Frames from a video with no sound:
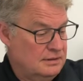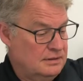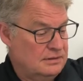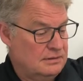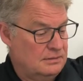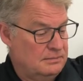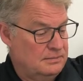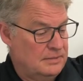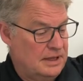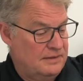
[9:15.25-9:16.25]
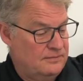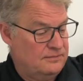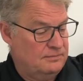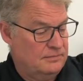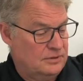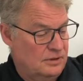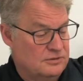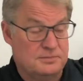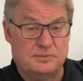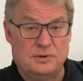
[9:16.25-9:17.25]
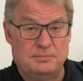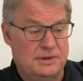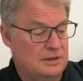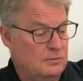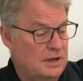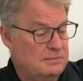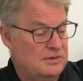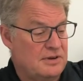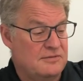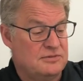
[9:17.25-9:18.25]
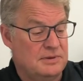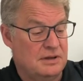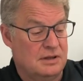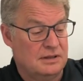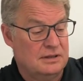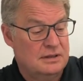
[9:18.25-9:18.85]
so I have closure between pink and white, and my drive should be calling.